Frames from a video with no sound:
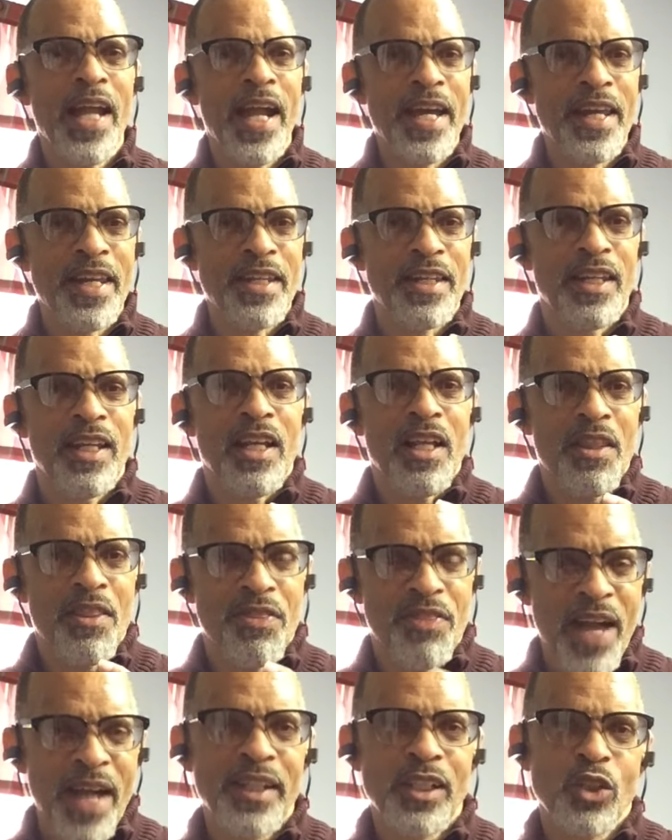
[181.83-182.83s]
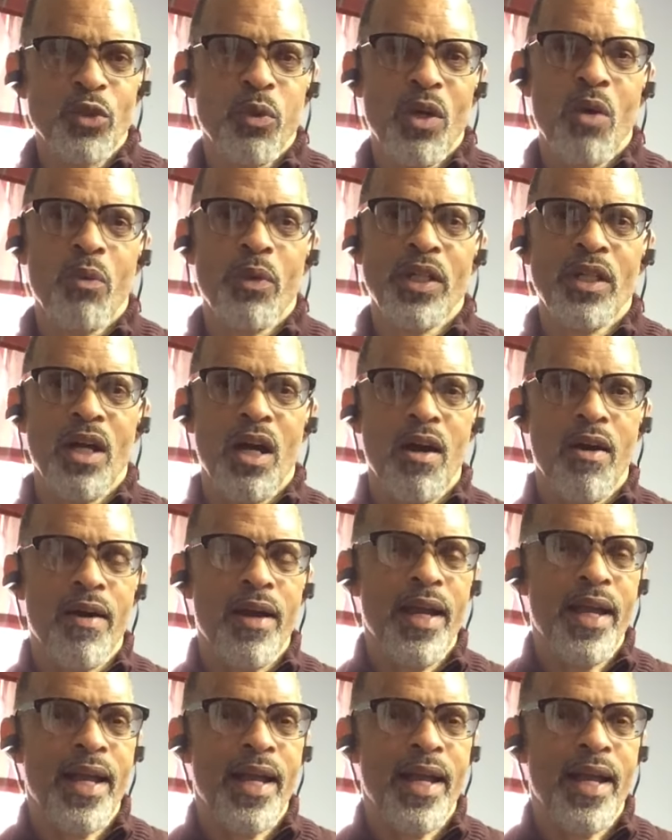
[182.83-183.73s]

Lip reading: And that is where we are